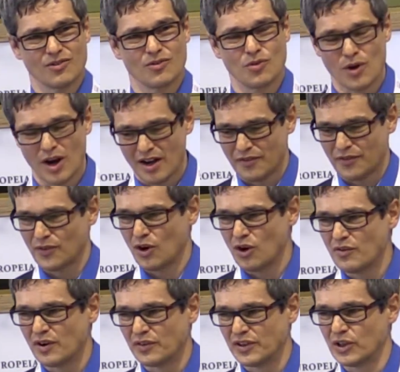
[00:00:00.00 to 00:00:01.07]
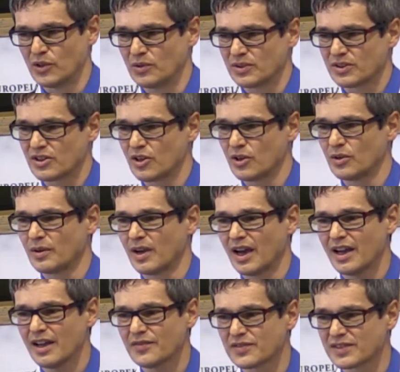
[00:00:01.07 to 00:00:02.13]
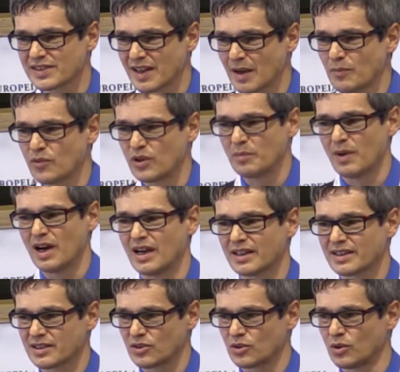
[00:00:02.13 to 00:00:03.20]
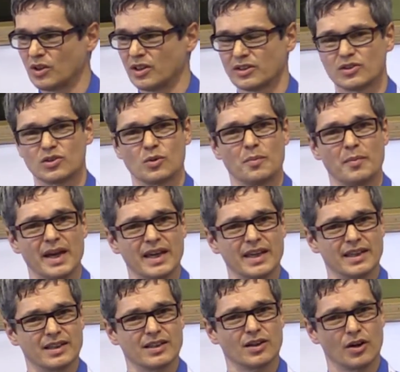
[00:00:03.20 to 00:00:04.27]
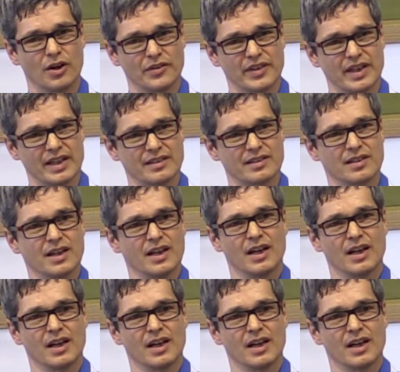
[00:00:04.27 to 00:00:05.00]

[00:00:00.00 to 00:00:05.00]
rough overview. So I have some remarks to make on that.